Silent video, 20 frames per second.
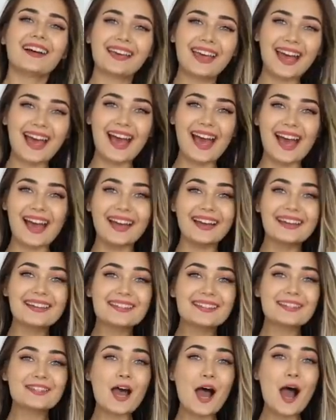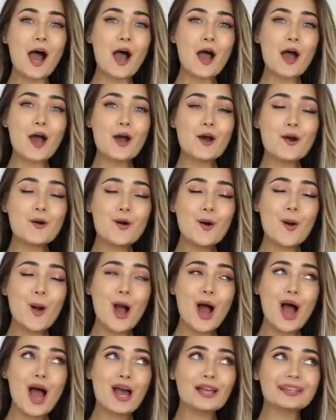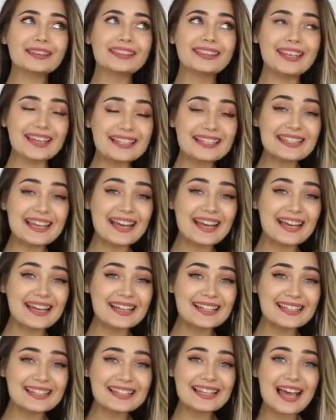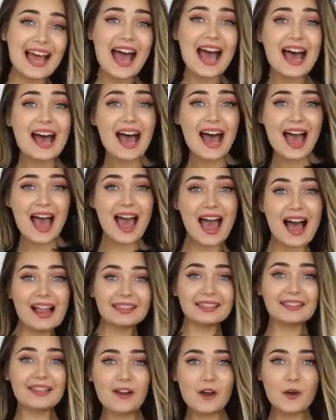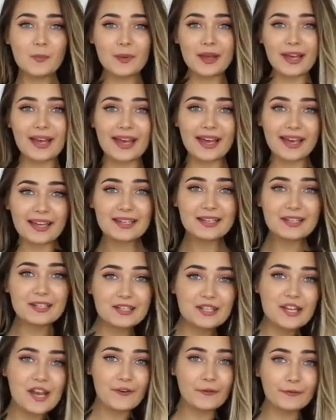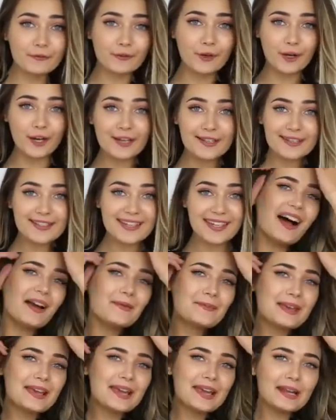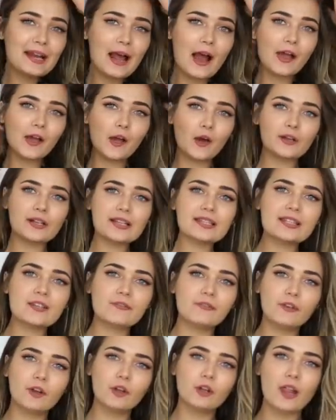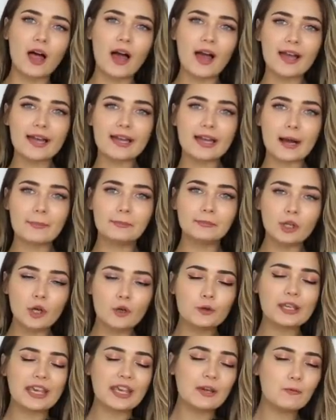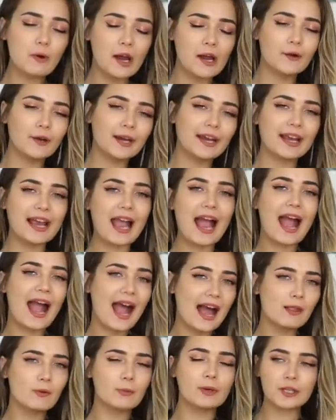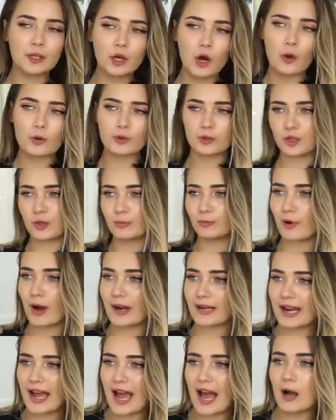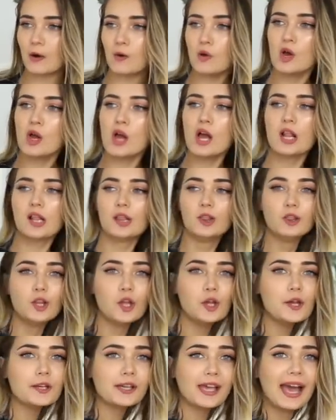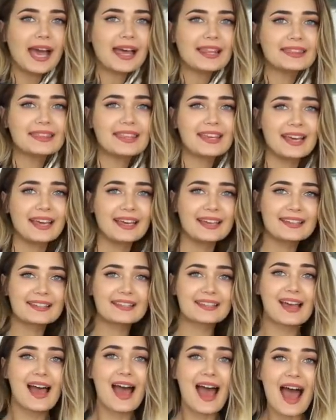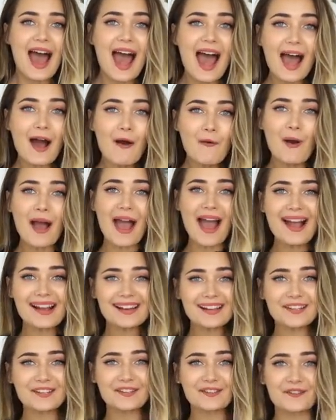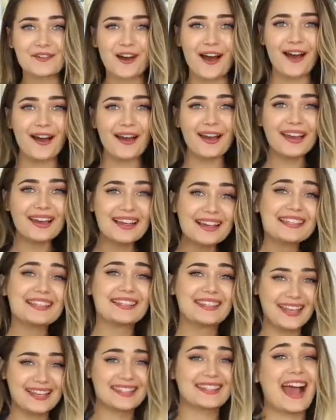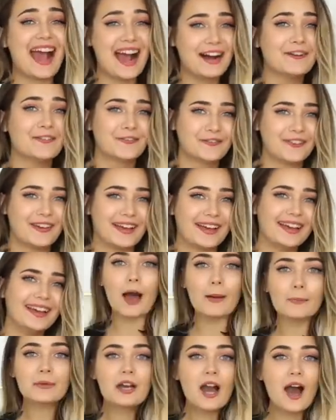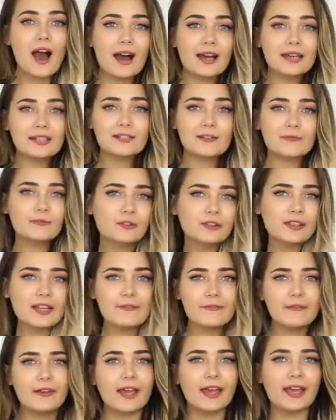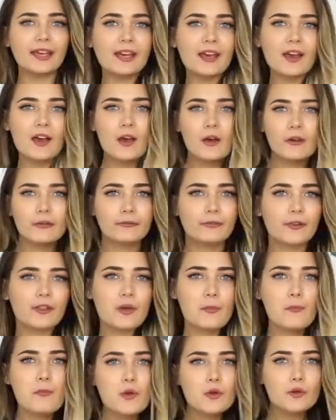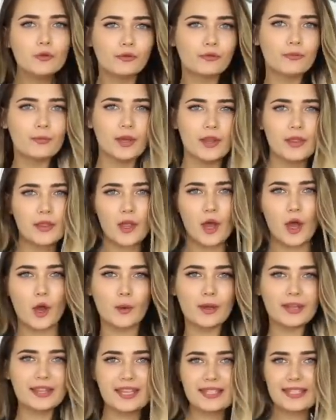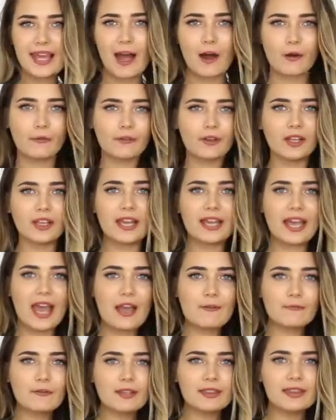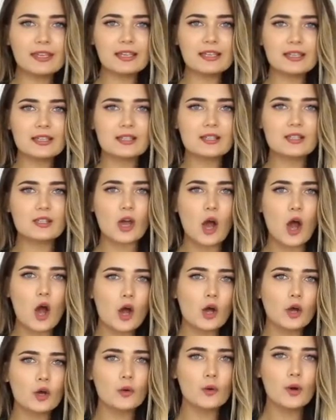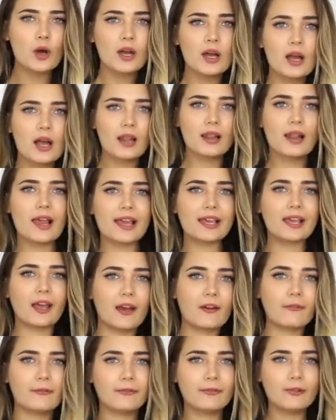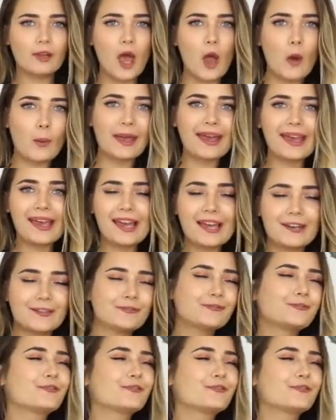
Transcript: okay, so this is a little bit different. I mean, I honestly feel like I'm low-key wearing a Halloween costume right now. Look at this. How extra is this outfit? I'm kind of living for the movement though in this outfit. Like everything is so like flowy and